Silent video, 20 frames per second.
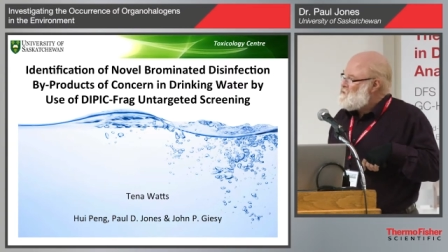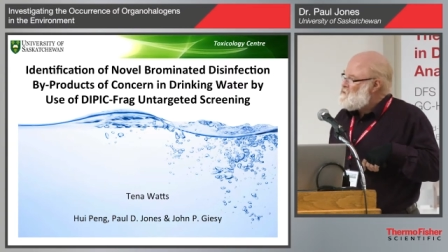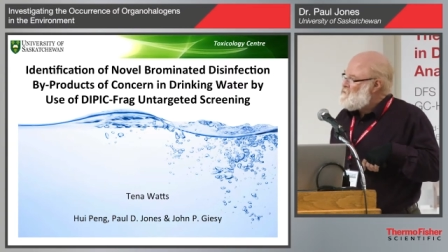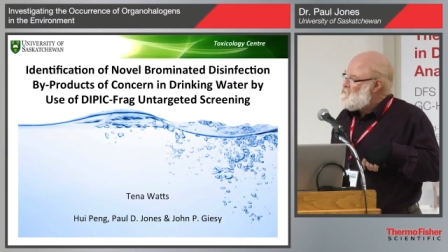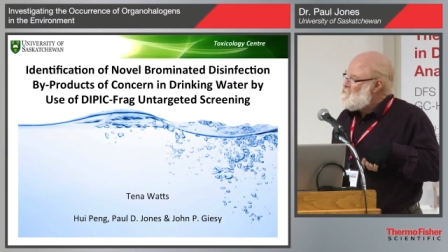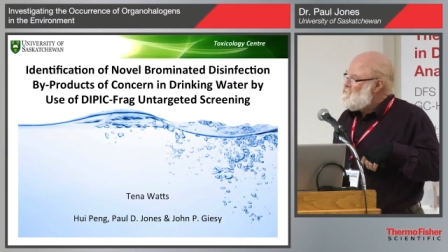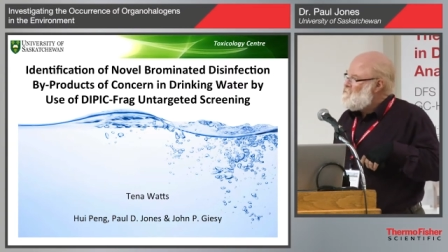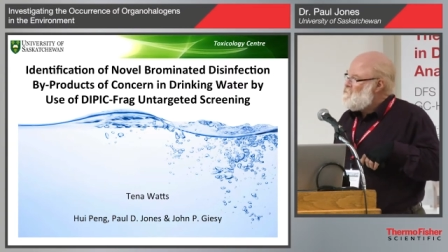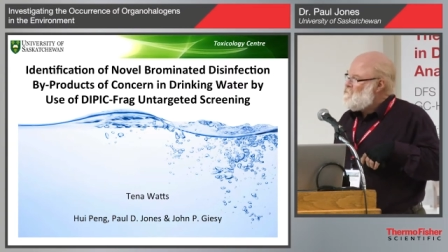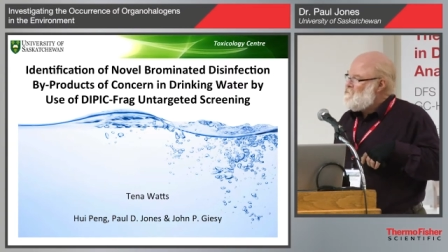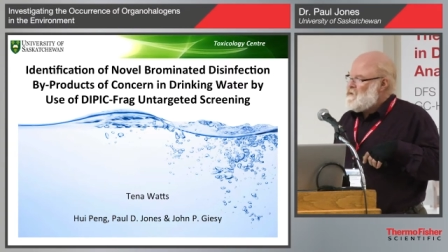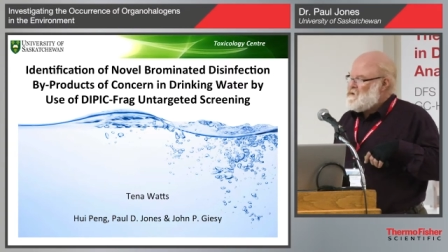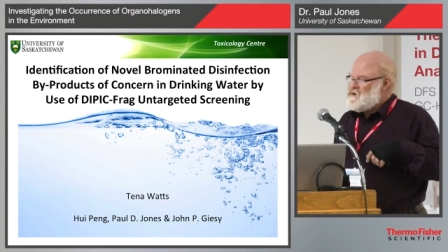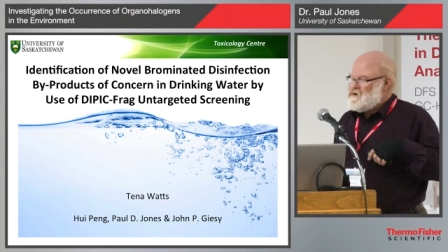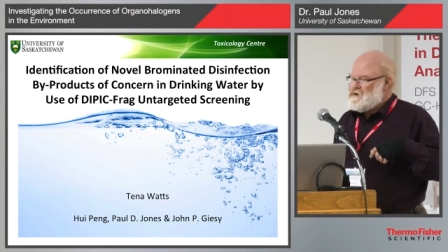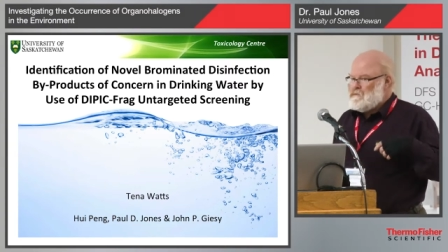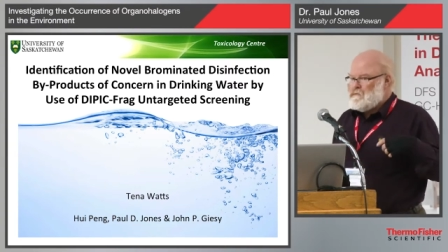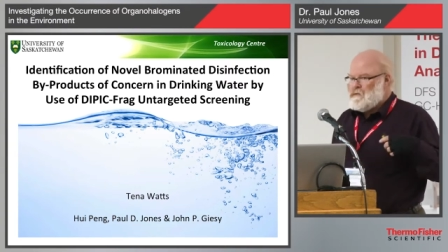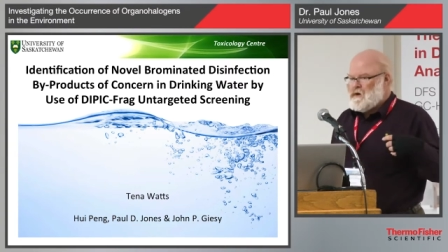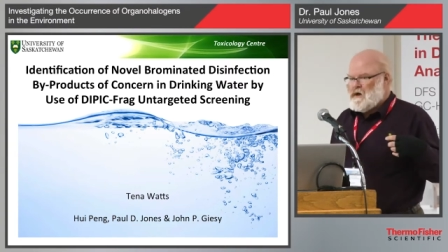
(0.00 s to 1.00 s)

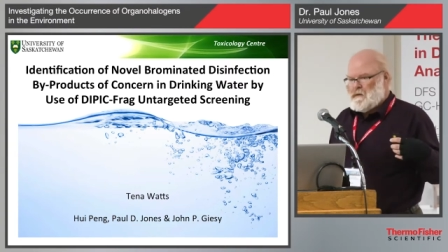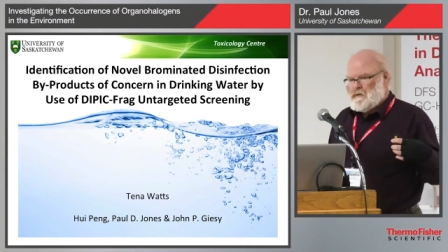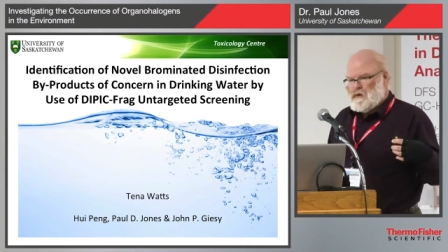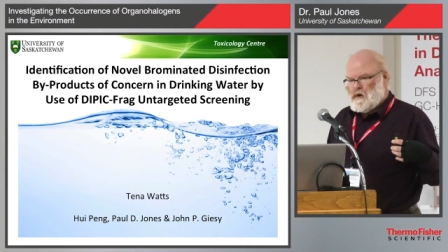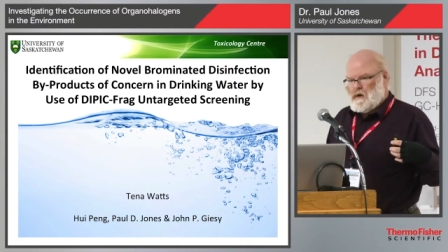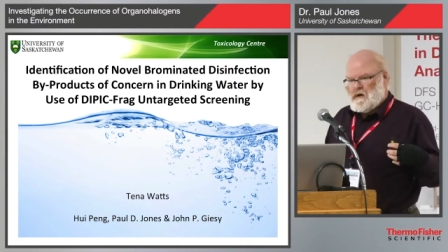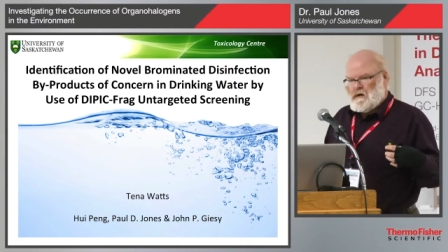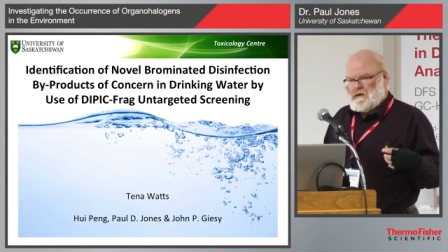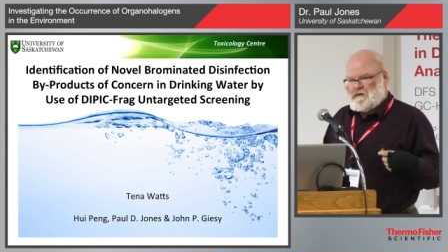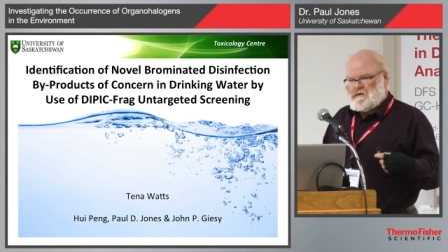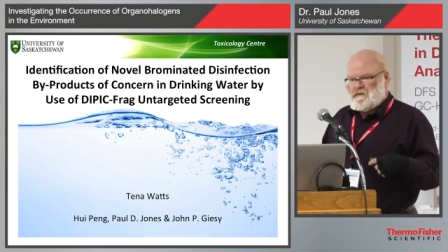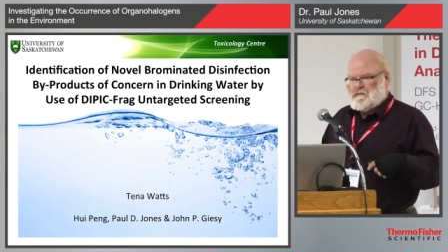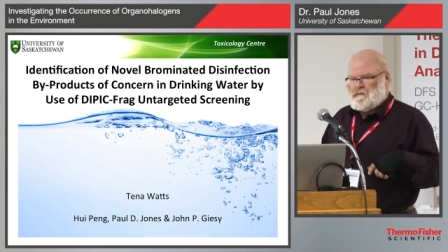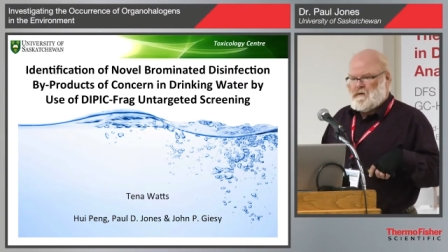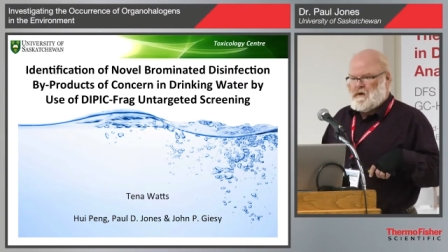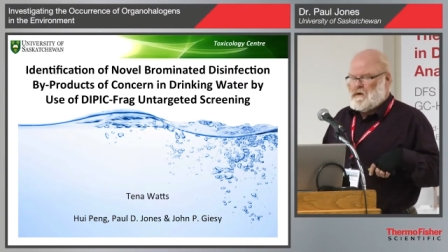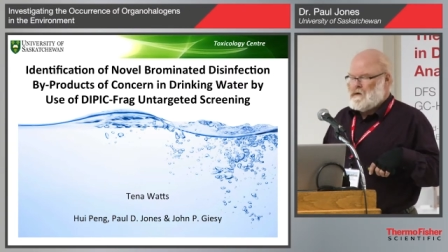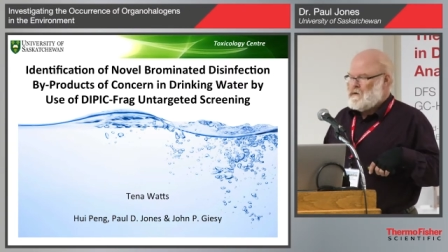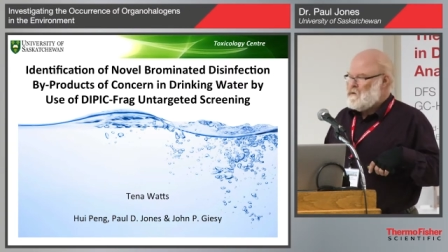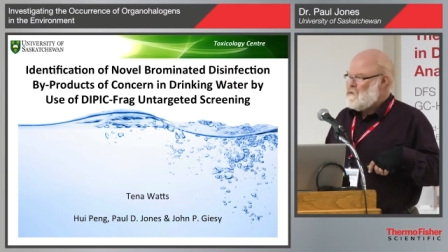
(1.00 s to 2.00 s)
disinfection byproducts
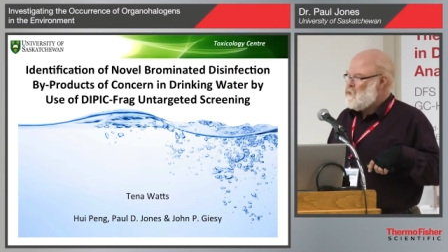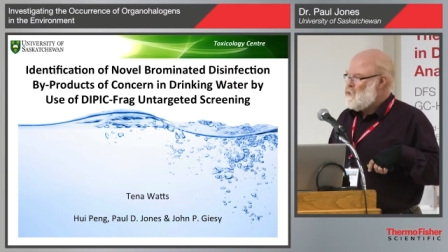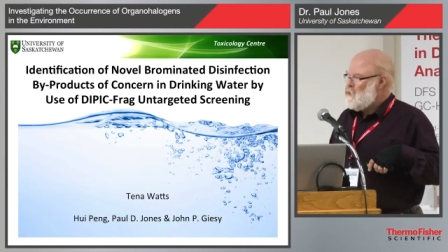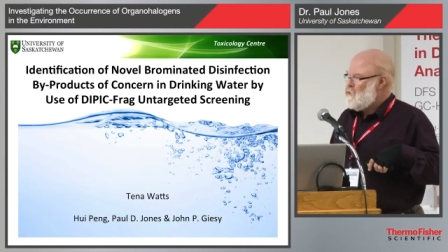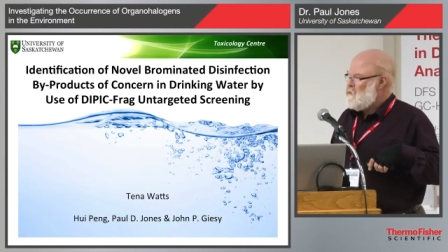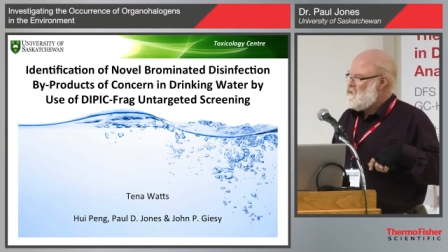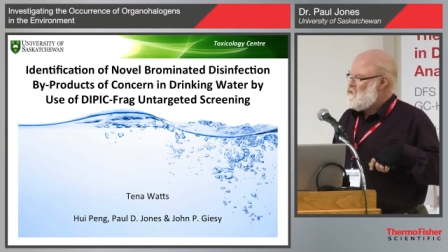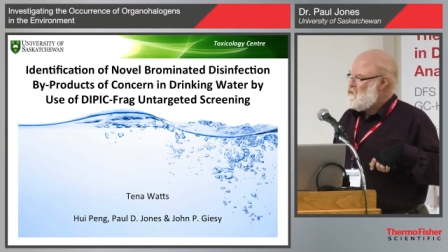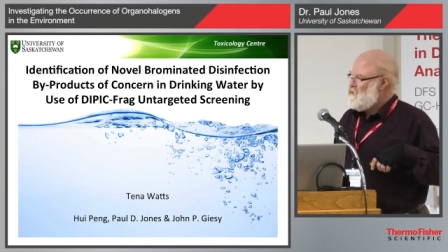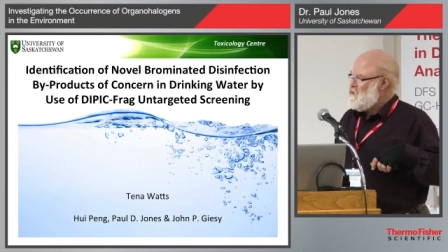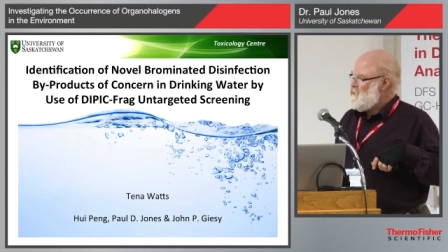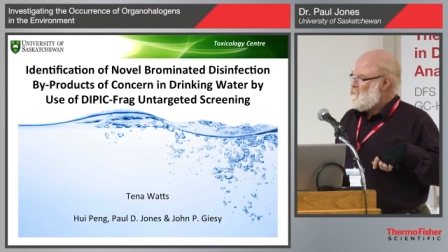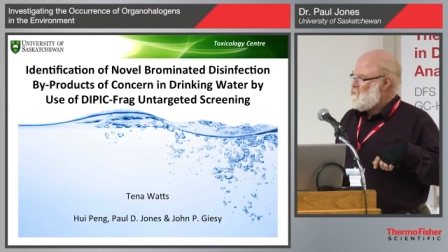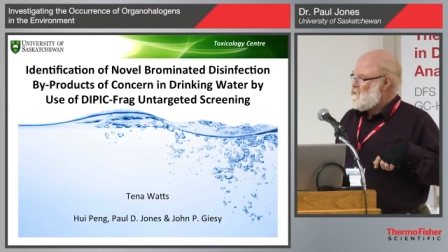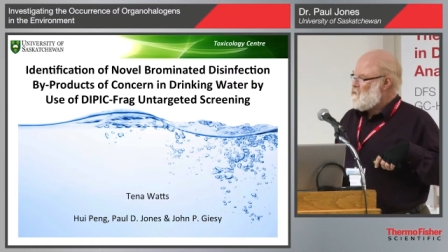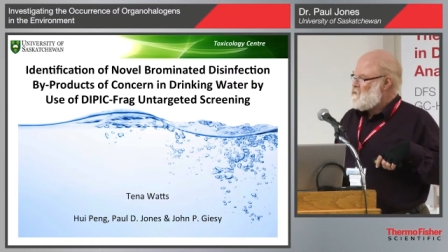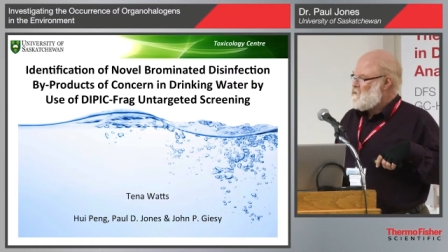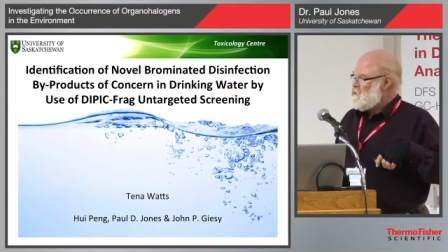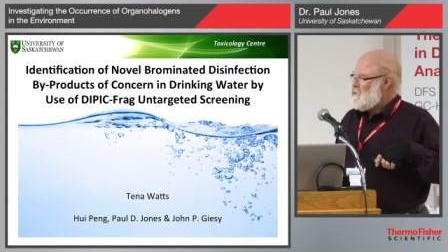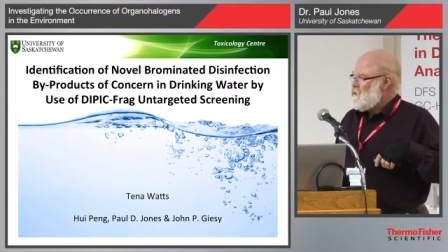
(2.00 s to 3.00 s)
uh, in water
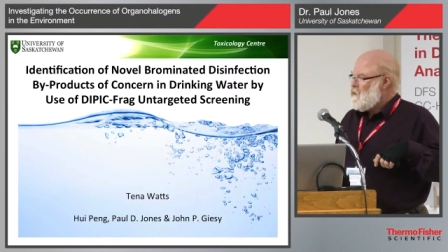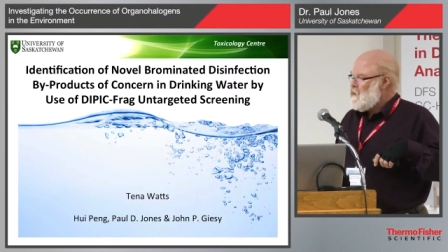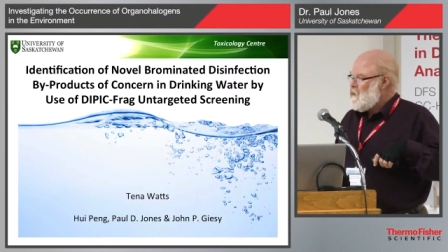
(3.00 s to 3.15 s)
treatment.